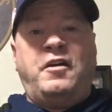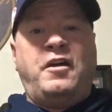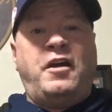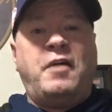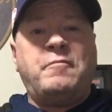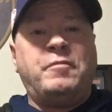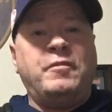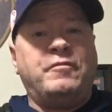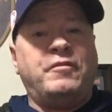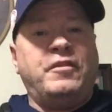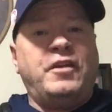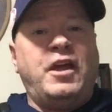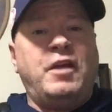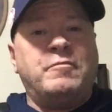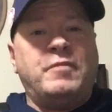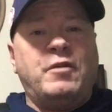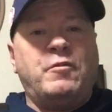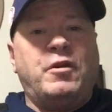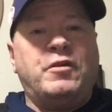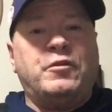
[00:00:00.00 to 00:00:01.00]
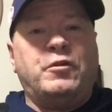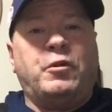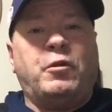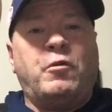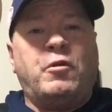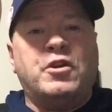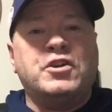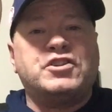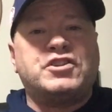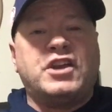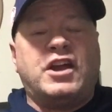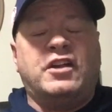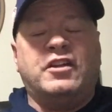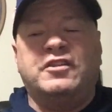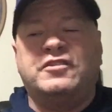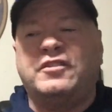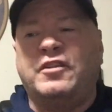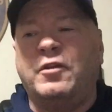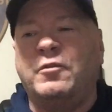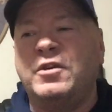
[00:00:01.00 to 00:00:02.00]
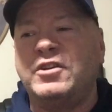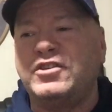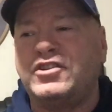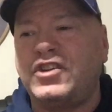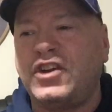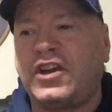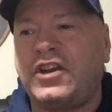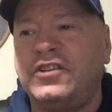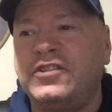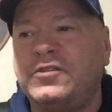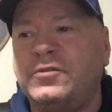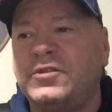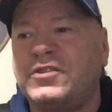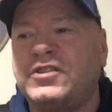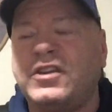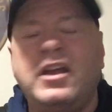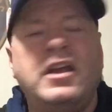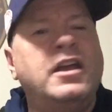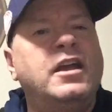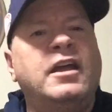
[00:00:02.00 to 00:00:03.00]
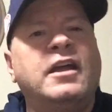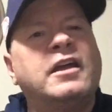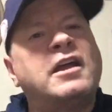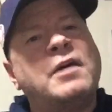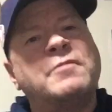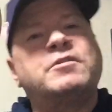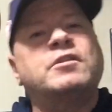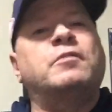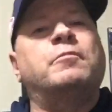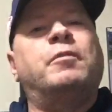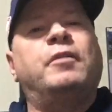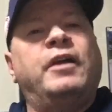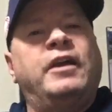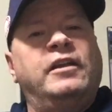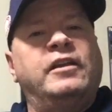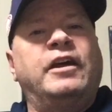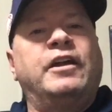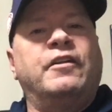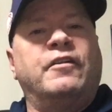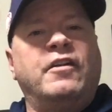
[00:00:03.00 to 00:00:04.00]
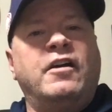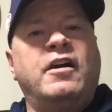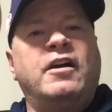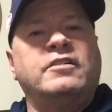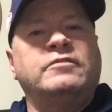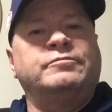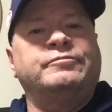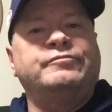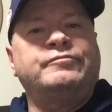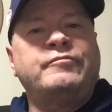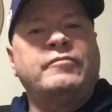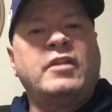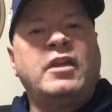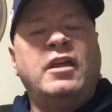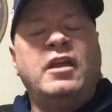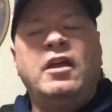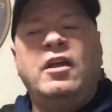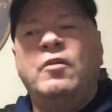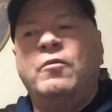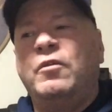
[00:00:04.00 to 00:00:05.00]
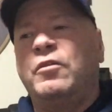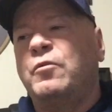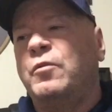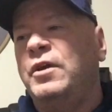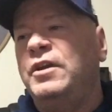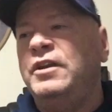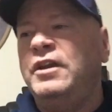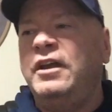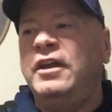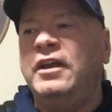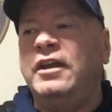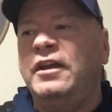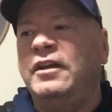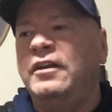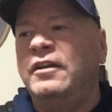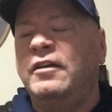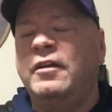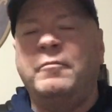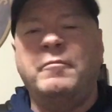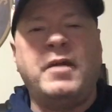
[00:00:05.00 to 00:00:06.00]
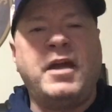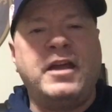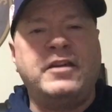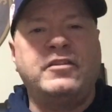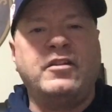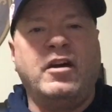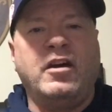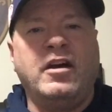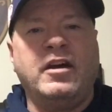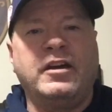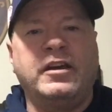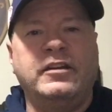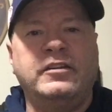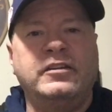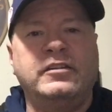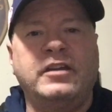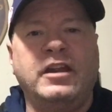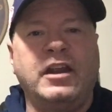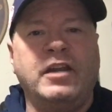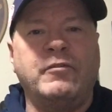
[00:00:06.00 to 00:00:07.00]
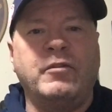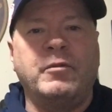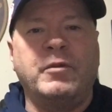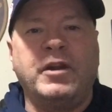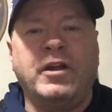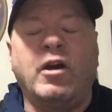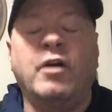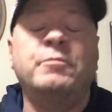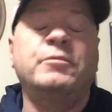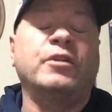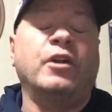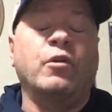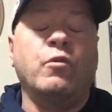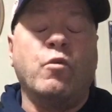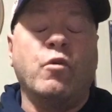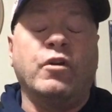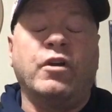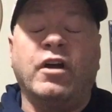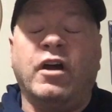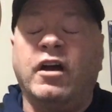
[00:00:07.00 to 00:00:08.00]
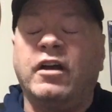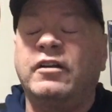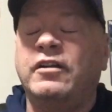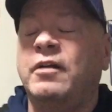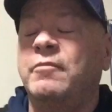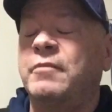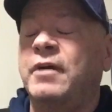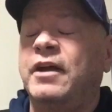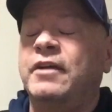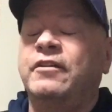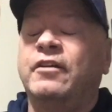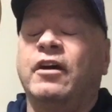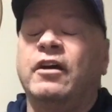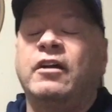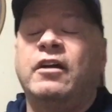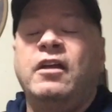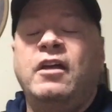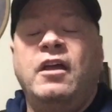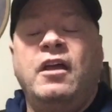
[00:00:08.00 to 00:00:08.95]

happy for them. They won the reward challenge and they won chickens, which comes into play later on with Wendy and Mad Dog and everybody. Oh, I'm sorry, War Dog, not Mad Dog.